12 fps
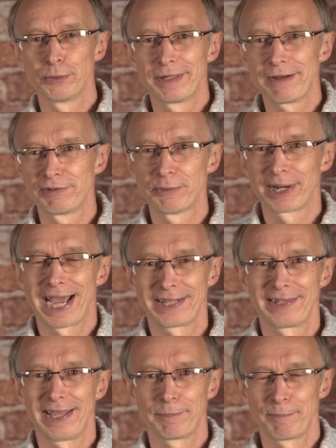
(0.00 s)
and everyone had
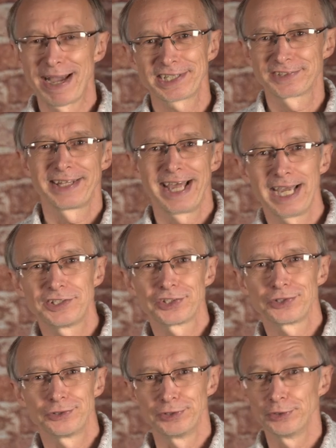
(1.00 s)
their backs of their heads
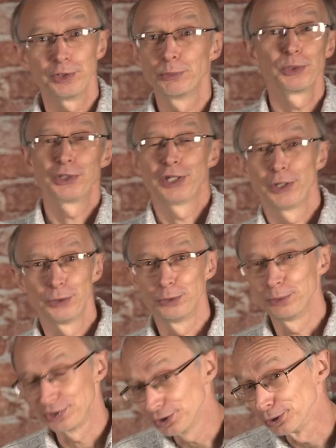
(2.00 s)
to you, you wouldn't know who
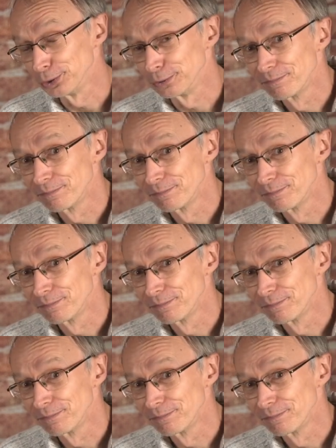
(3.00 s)
was who.